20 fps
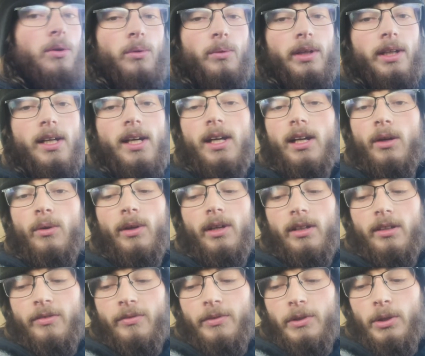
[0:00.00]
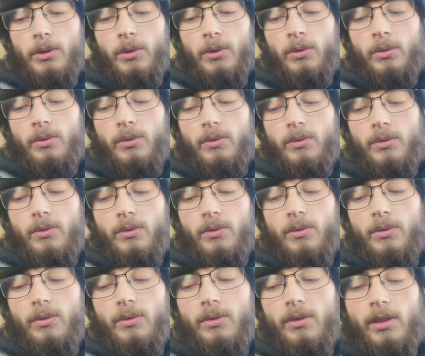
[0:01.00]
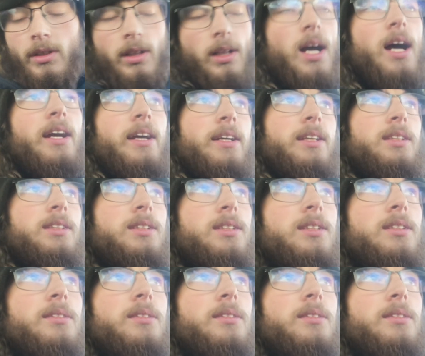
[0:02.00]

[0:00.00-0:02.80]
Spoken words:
We got quite a few clients